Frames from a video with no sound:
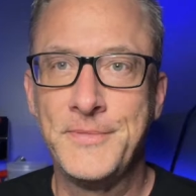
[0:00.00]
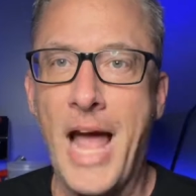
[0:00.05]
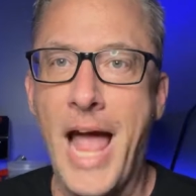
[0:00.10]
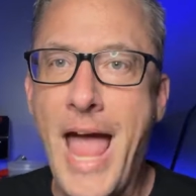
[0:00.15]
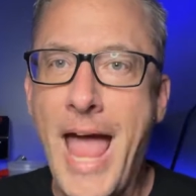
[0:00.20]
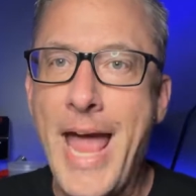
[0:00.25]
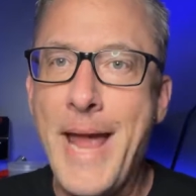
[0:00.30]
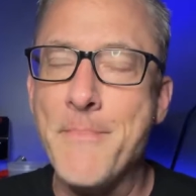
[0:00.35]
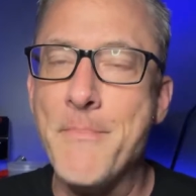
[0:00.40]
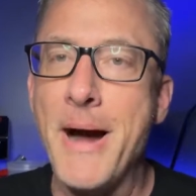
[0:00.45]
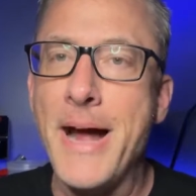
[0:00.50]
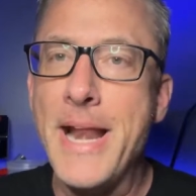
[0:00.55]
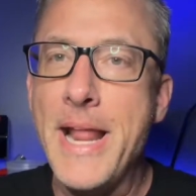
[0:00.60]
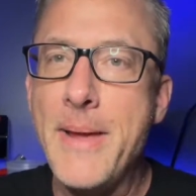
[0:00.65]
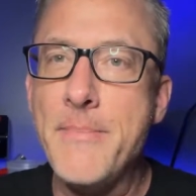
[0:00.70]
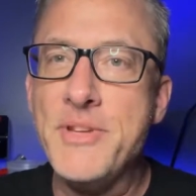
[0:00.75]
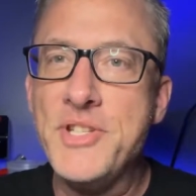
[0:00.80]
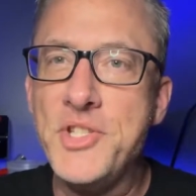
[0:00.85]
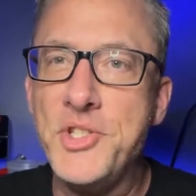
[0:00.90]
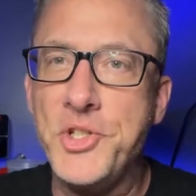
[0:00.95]
Hey, my
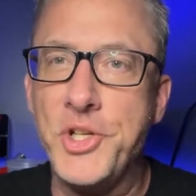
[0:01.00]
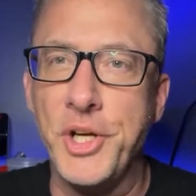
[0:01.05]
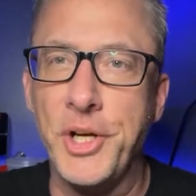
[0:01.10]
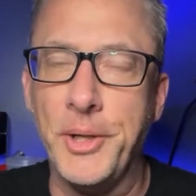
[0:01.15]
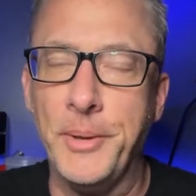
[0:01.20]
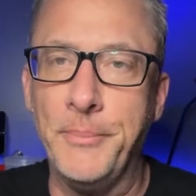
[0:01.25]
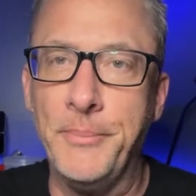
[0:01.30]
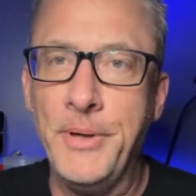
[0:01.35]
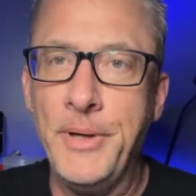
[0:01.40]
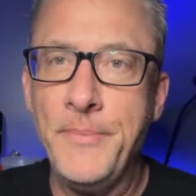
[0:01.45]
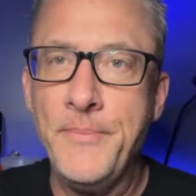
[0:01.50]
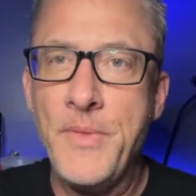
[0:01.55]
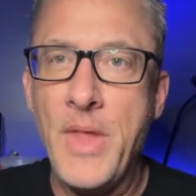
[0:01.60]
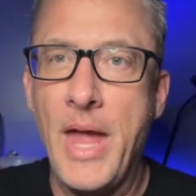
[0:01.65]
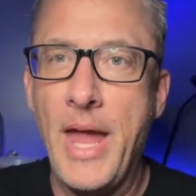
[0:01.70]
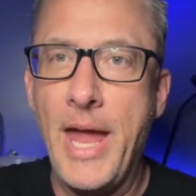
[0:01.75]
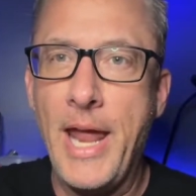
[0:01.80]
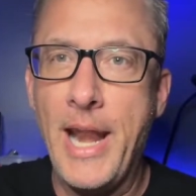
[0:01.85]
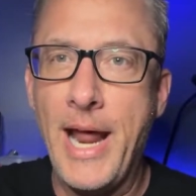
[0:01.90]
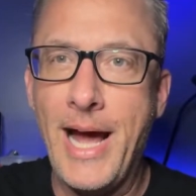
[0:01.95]
name is Jim,
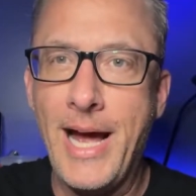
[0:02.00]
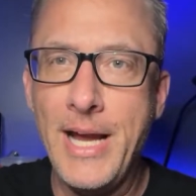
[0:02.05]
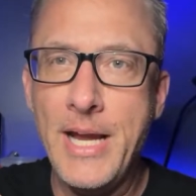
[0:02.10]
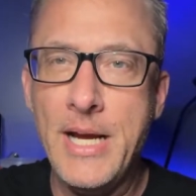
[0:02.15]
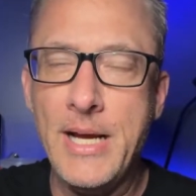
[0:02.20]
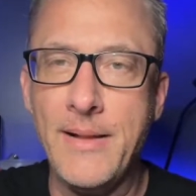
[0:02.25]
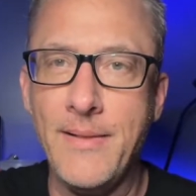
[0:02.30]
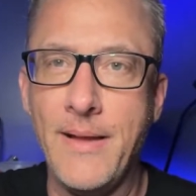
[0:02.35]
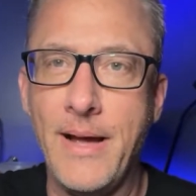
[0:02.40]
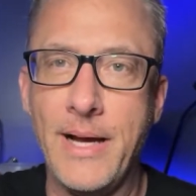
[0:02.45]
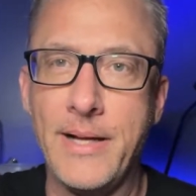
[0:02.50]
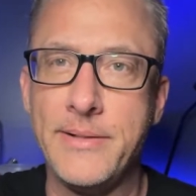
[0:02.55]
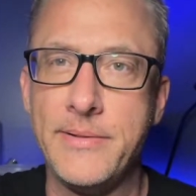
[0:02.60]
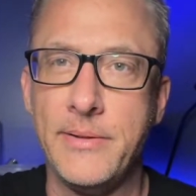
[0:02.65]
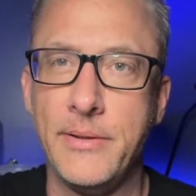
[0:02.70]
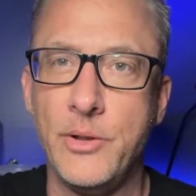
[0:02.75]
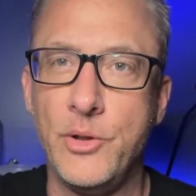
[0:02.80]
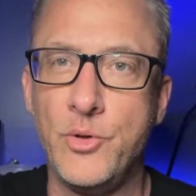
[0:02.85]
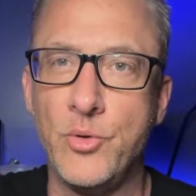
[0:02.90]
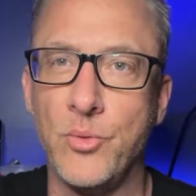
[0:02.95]
and I collect
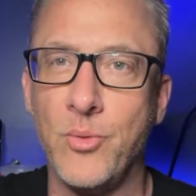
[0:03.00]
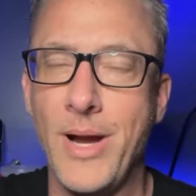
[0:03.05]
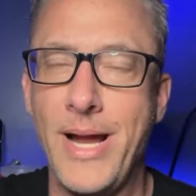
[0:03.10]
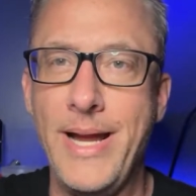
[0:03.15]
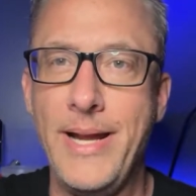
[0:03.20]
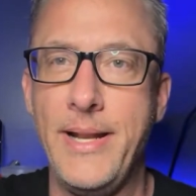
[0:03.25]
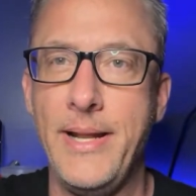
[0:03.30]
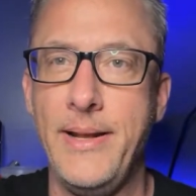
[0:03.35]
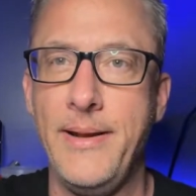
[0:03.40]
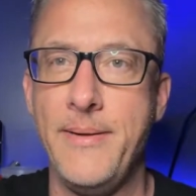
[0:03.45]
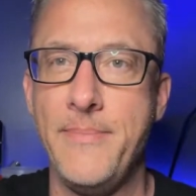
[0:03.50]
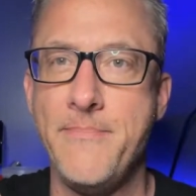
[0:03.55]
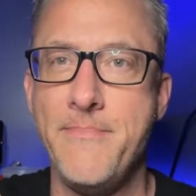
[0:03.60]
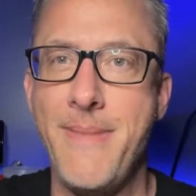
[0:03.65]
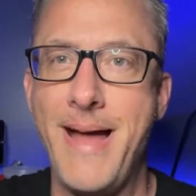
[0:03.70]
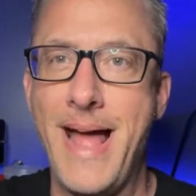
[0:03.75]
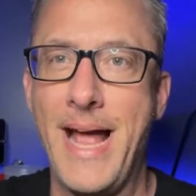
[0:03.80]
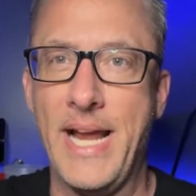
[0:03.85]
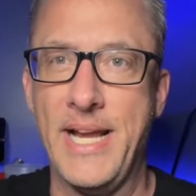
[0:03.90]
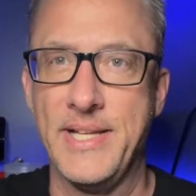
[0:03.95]
graded
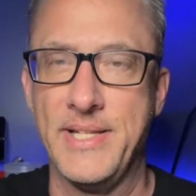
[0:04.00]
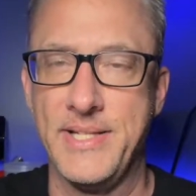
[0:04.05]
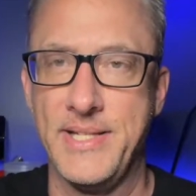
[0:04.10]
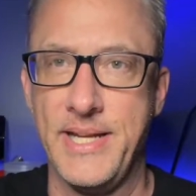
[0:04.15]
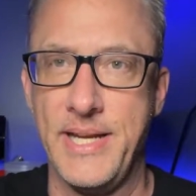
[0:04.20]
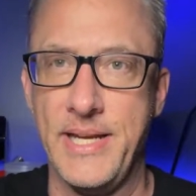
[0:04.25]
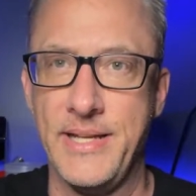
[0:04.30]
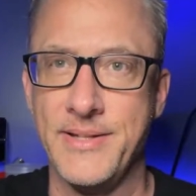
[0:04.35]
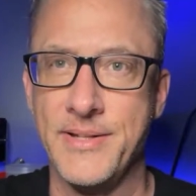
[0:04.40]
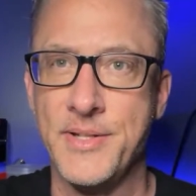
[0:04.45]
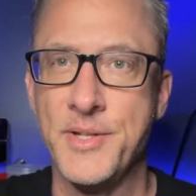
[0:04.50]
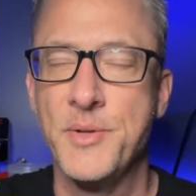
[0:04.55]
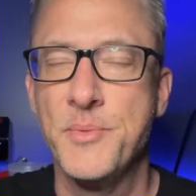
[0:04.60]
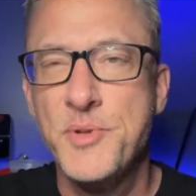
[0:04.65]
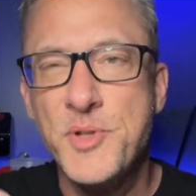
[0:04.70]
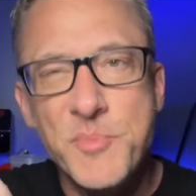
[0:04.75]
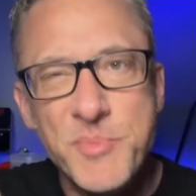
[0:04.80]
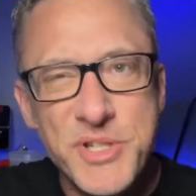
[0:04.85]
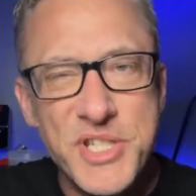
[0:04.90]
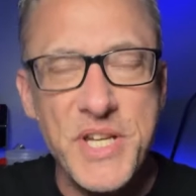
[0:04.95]
magazines,
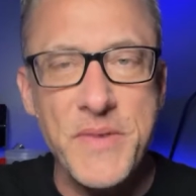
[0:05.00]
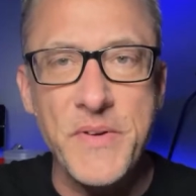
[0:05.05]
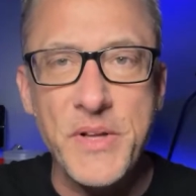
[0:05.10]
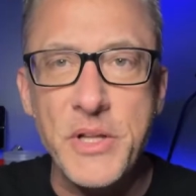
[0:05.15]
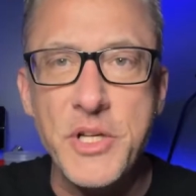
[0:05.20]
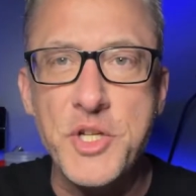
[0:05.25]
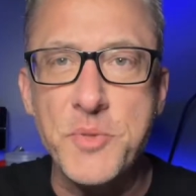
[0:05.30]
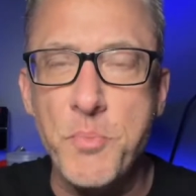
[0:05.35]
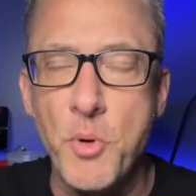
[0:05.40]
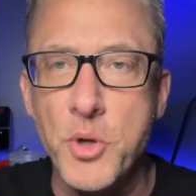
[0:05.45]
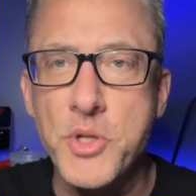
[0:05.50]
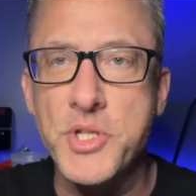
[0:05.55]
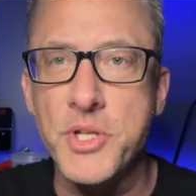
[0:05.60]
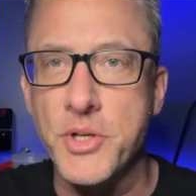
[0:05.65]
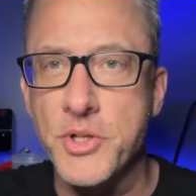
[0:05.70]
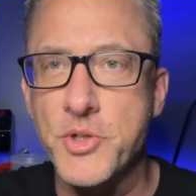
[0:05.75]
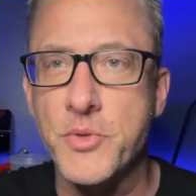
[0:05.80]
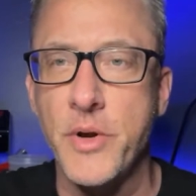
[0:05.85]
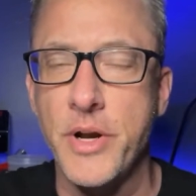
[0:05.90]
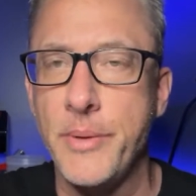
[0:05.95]
specifically Sports
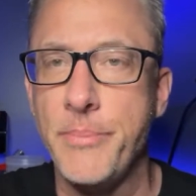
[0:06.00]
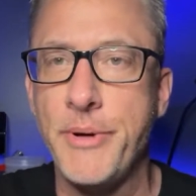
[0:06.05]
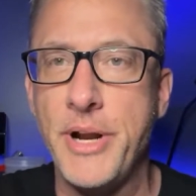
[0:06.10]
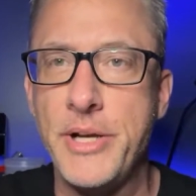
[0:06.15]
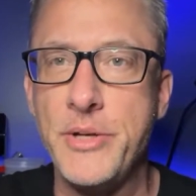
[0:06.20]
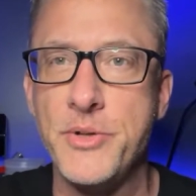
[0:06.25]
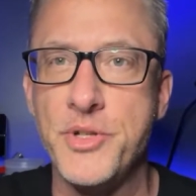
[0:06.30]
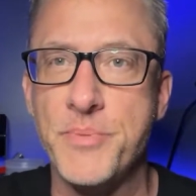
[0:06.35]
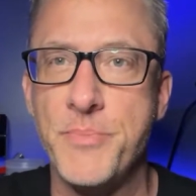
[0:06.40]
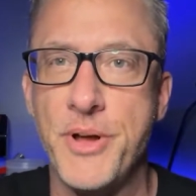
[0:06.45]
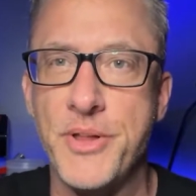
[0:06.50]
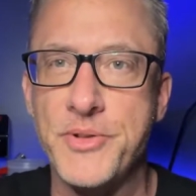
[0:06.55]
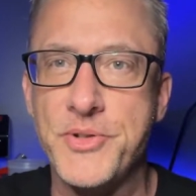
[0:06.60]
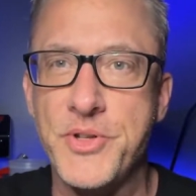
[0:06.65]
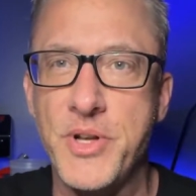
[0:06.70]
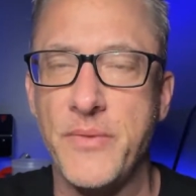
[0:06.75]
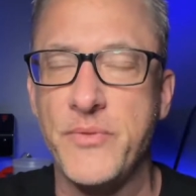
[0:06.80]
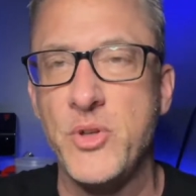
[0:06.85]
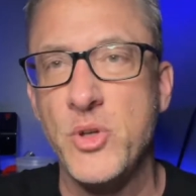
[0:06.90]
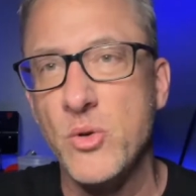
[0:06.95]
Illustrated, but I do some other
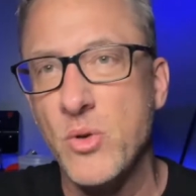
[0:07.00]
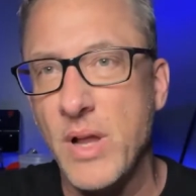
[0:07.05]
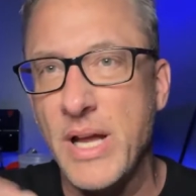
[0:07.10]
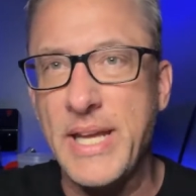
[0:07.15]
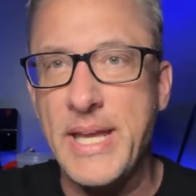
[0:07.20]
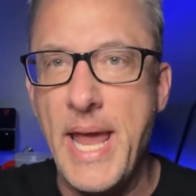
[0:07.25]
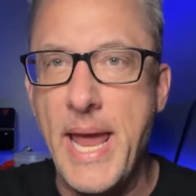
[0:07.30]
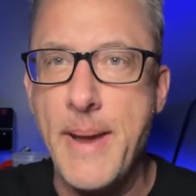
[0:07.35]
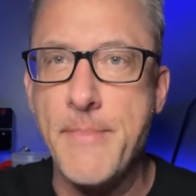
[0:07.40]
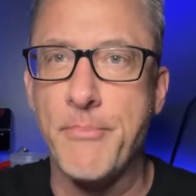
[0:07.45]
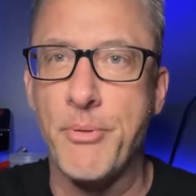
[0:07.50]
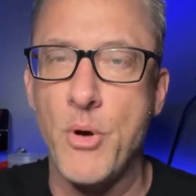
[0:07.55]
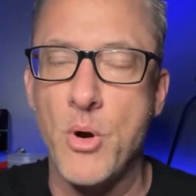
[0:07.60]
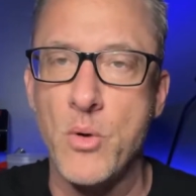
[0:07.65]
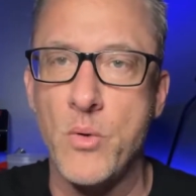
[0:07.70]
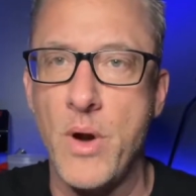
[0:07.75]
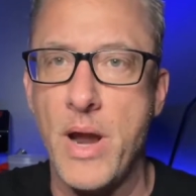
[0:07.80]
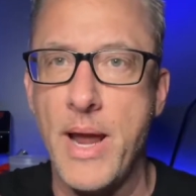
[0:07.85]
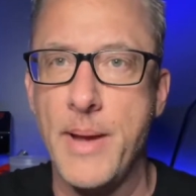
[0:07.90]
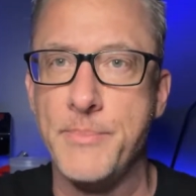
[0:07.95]
stuff too, like game
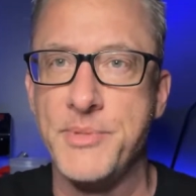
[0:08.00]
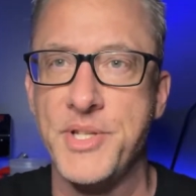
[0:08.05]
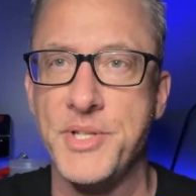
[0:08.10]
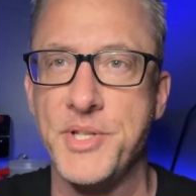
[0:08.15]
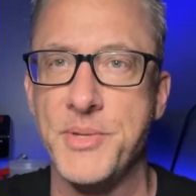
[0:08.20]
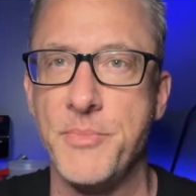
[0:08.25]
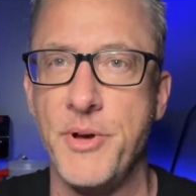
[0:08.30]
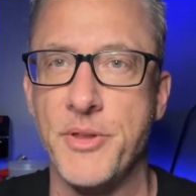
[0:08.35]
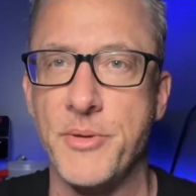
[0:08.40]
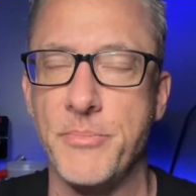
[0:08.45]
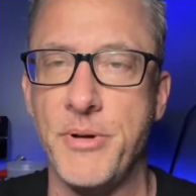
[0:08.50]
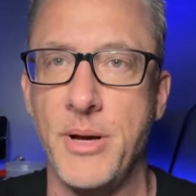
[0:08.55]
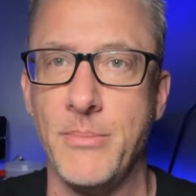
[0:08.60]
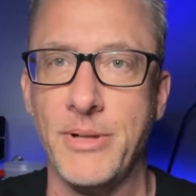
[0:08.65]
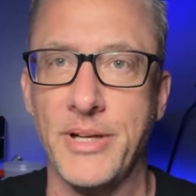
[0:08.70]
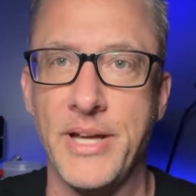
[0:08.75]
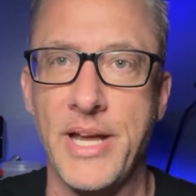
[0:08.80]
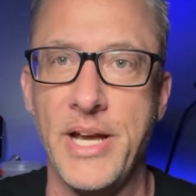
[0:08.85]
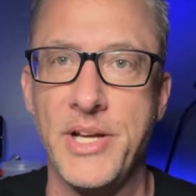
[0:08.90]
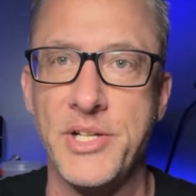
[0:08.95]
programs and some other
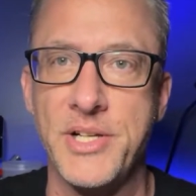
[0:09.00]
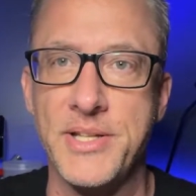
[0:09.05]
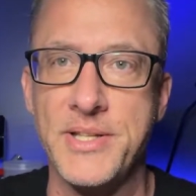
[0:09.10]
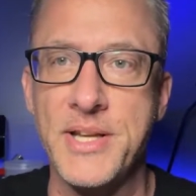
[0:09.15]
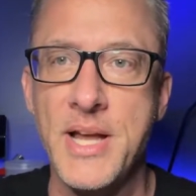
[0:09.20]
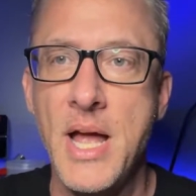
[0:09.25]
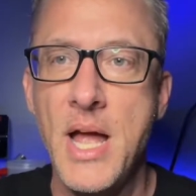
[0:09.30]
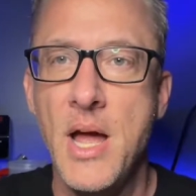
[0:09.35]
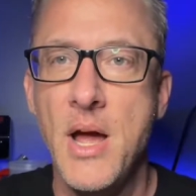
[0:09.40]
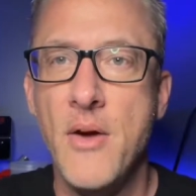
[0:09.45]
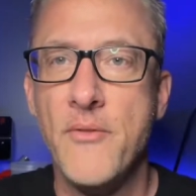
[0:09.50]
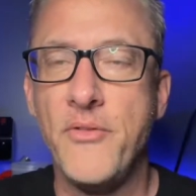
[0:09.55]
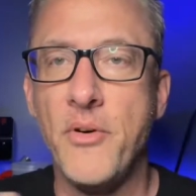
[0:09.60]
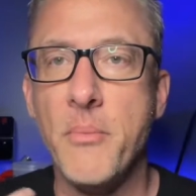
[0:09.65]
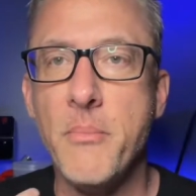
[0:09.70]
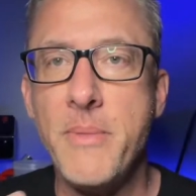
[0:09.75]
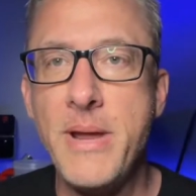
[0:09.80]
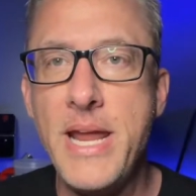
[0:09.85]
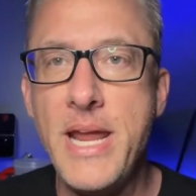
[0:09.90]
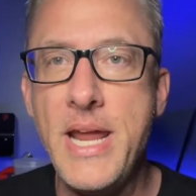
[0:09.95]
publications. For
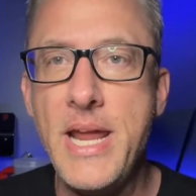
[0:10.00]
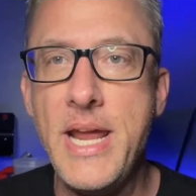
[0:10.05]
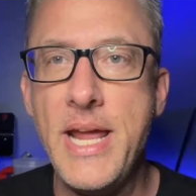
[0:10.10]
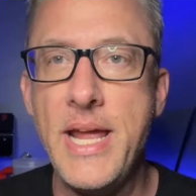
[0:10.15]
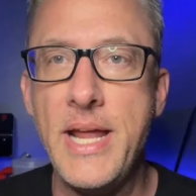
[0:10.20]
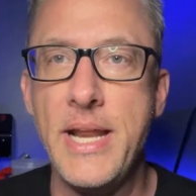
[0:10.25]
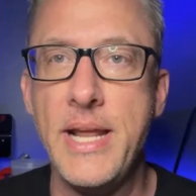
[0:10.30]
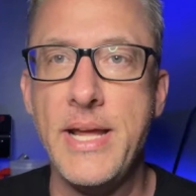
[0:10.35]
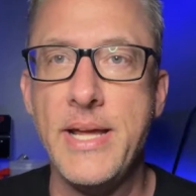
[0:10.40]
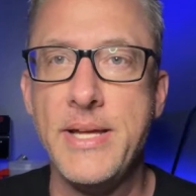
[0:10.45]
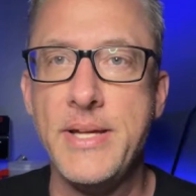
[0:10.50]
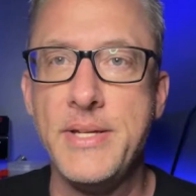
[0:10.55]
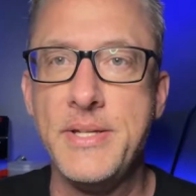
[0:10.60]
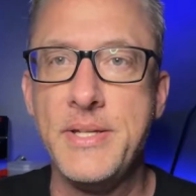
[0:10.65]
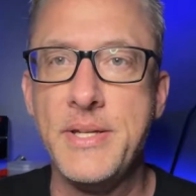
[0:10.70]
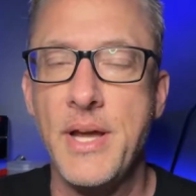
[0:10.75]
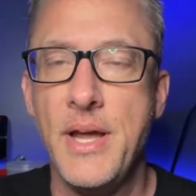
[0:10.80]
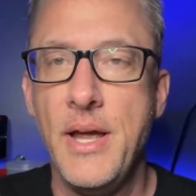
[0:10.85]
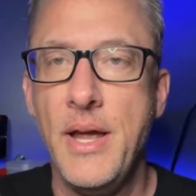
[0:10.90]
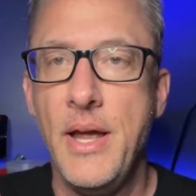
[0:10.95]
me, it's